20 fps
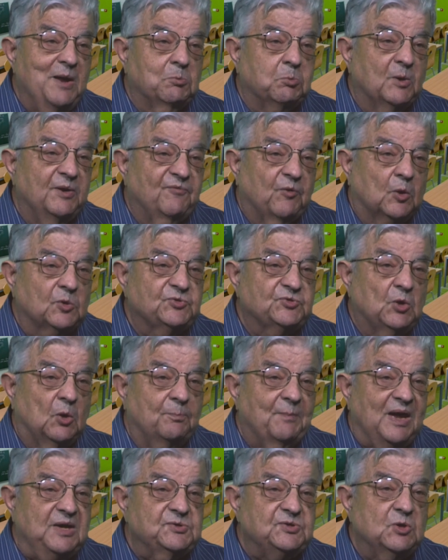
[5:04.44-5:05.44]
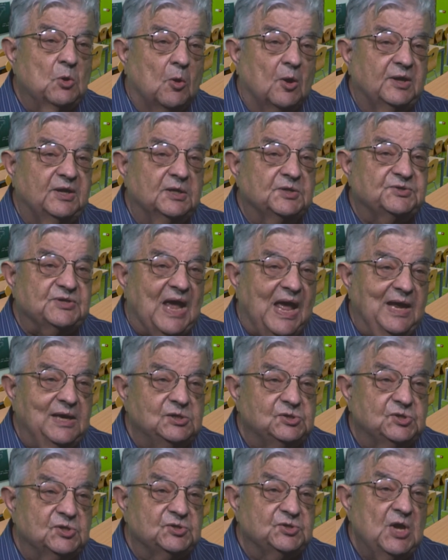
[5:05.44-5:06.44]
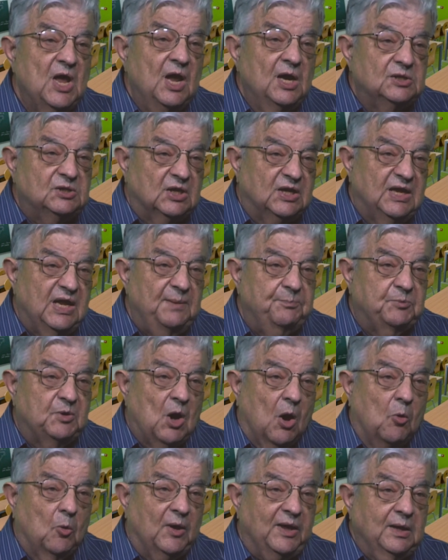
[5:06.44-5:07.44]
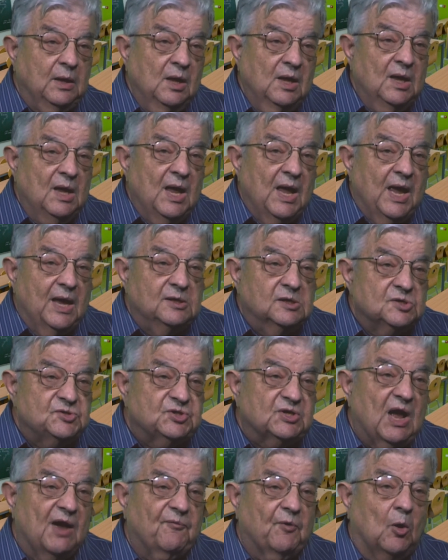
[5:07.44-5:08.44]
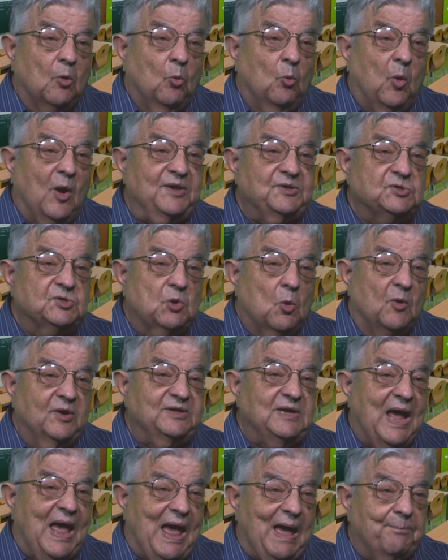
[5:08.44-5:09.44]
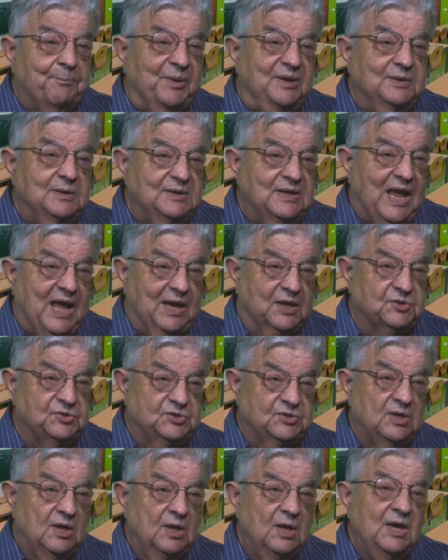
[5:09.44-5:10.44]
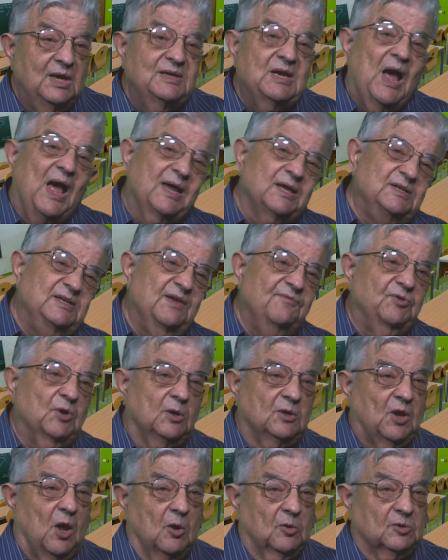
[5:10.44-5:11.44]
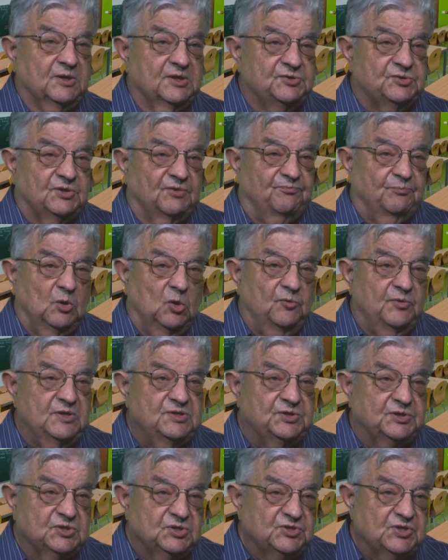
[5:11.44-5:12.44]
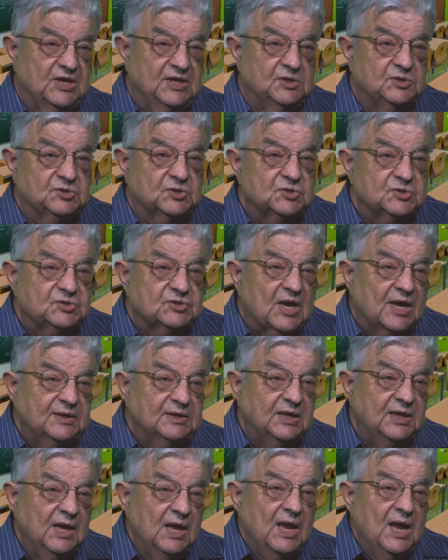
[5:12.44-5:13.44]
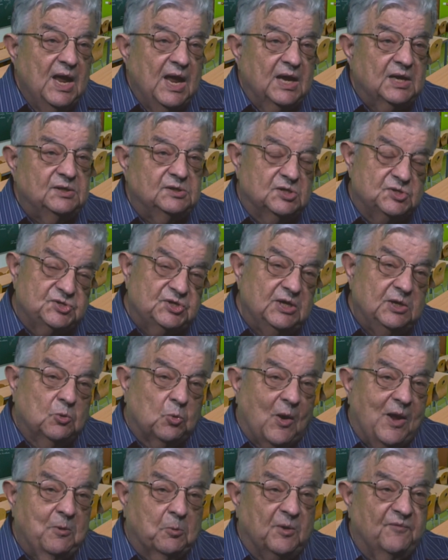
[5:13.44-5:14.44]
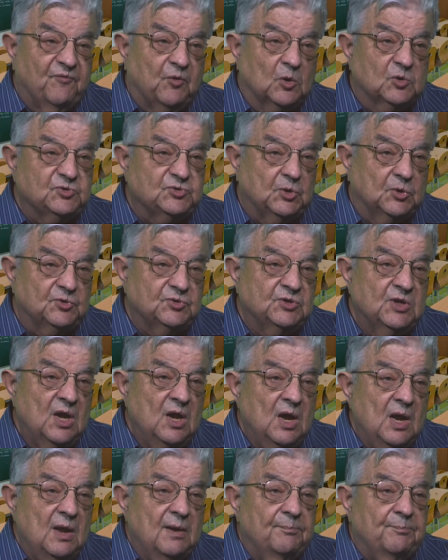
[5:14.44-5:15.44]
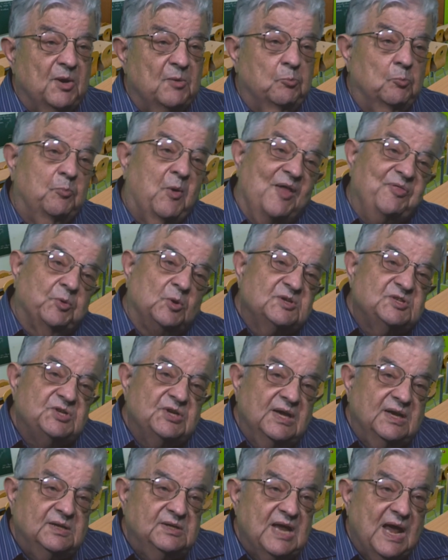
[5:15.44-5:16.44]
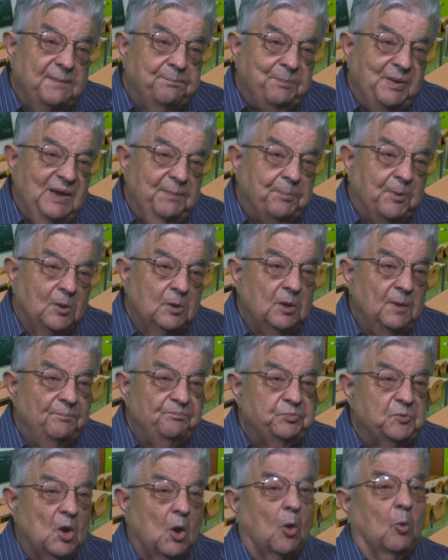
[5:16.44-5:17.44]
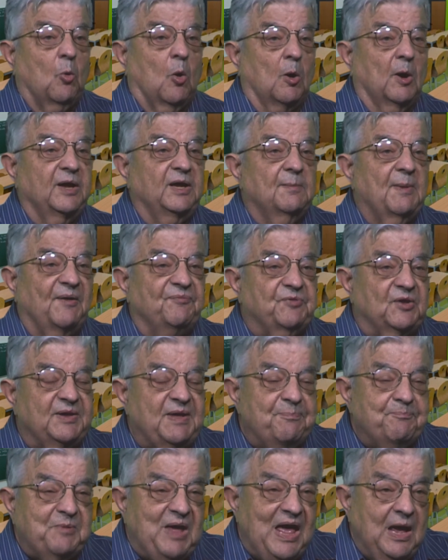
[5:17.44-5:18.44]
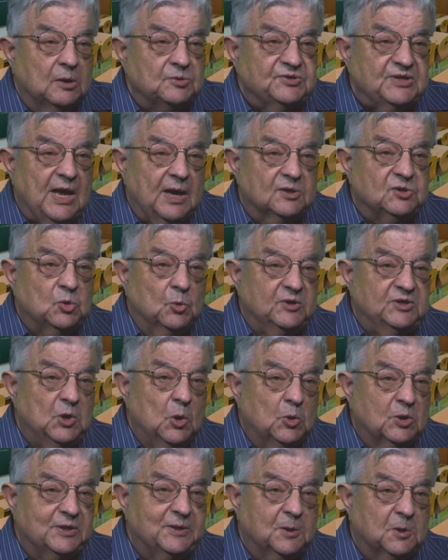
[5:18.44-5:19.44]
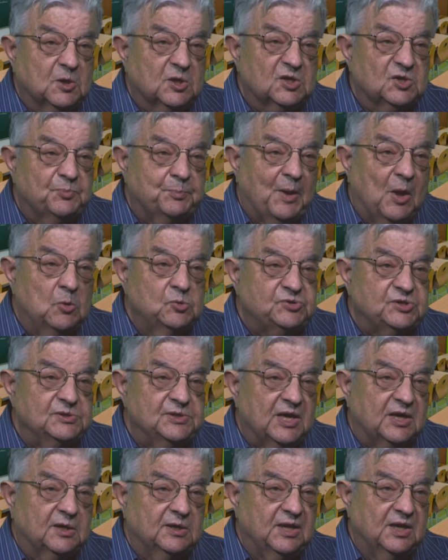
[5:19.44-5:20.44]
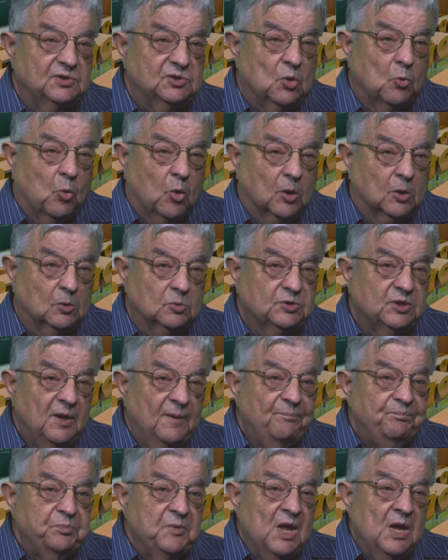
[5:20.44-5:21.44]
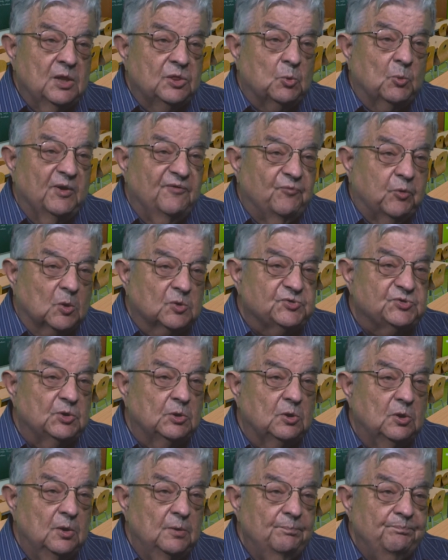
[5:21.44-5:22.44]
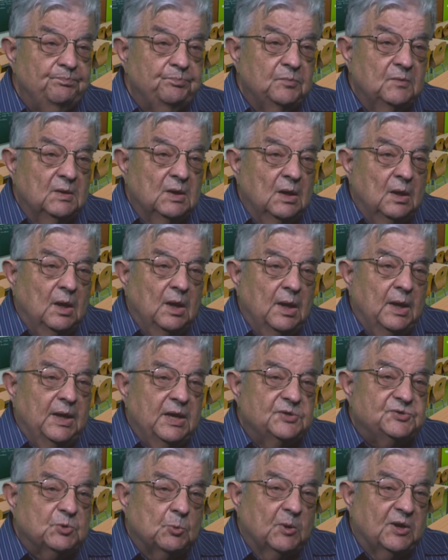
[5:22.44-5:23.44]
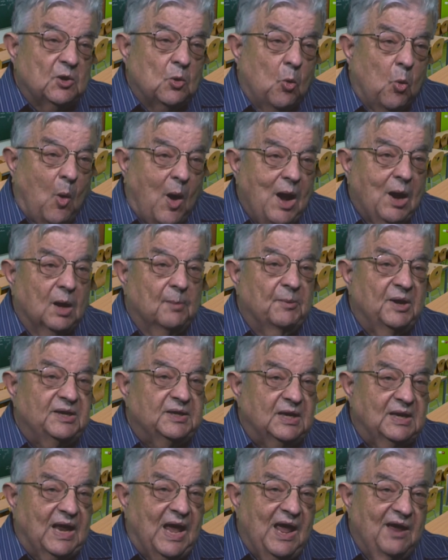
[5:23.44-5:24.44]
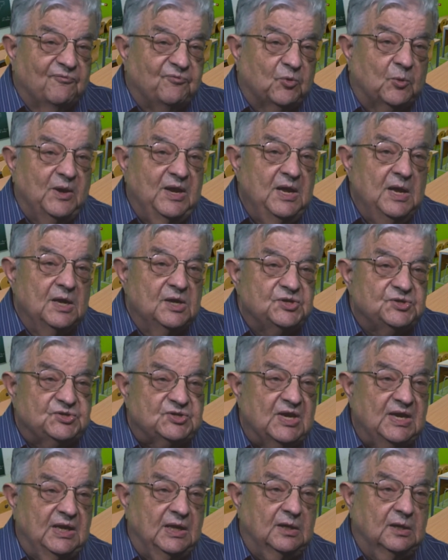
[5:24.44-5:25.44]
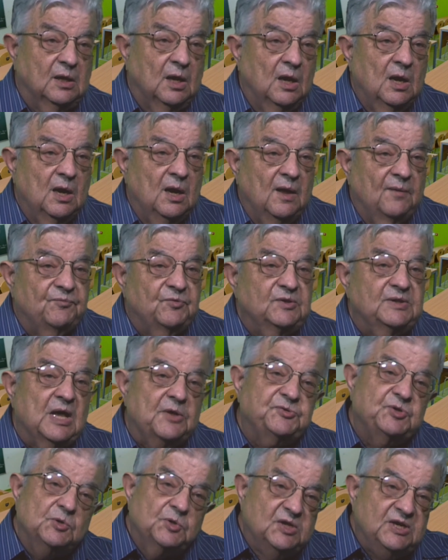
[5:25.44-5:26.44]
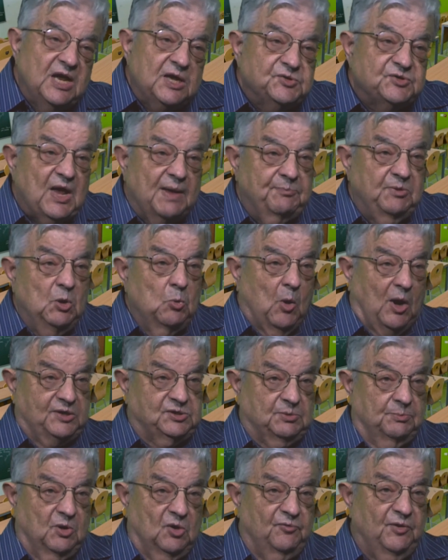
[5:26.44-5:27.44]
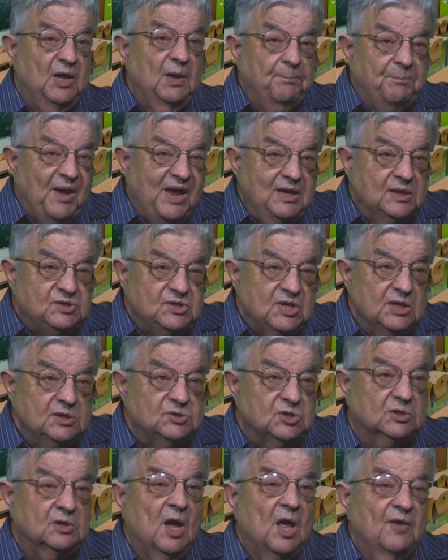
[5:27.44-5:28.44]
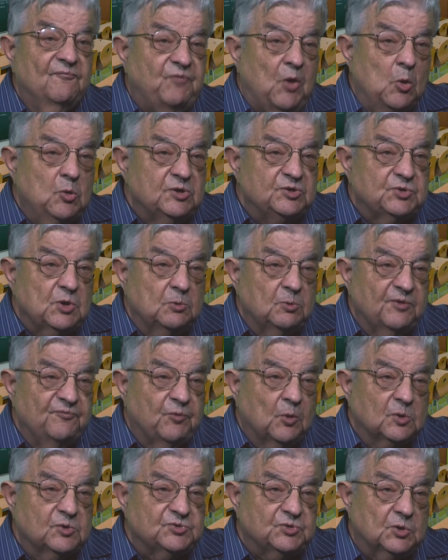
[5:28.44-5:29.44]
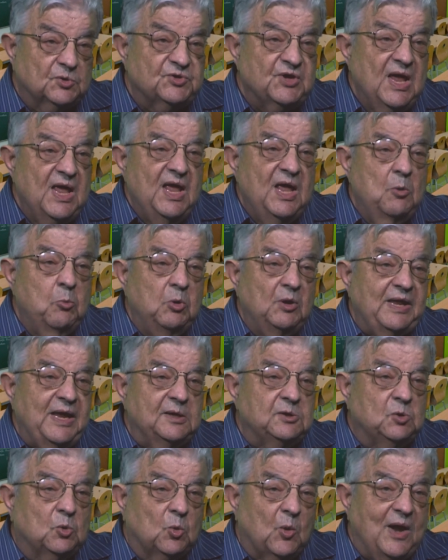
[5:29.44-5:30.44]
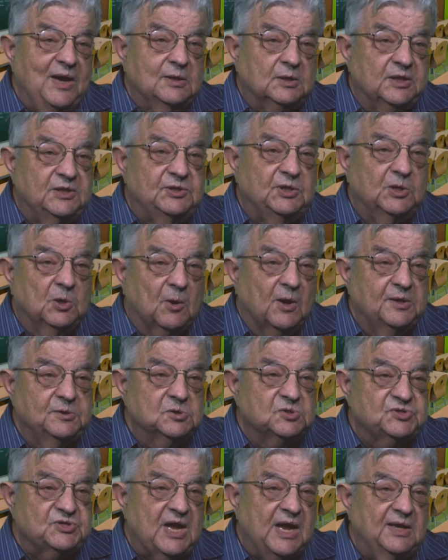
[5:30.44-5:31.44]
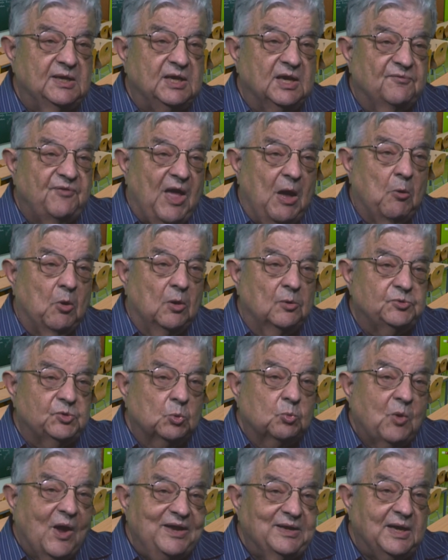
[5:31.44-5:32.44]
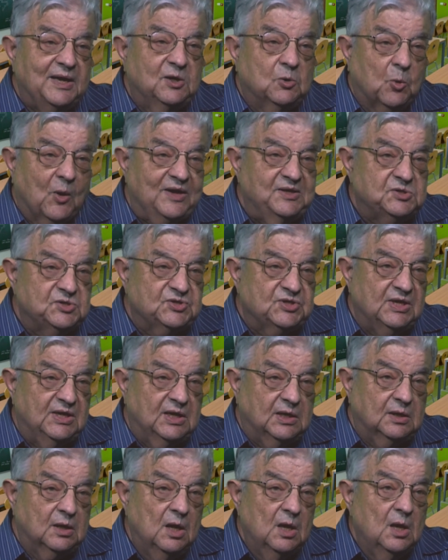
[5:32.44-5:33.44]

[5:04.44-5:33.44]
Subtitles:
reversal makes the audience anxious to keep going and discover what's going to happen next. Now, I could give you a long list of movies and scenes to study and to see great reversals, but whether it's seeing dead people or worrying about the countdown to a nuclear explosion that could end the world, the reversal is a requirement in every scene. Now, so the next time you watch a movie, pay attention. Focus on reversals. It will add greatly to your understanding of how to write a great scene.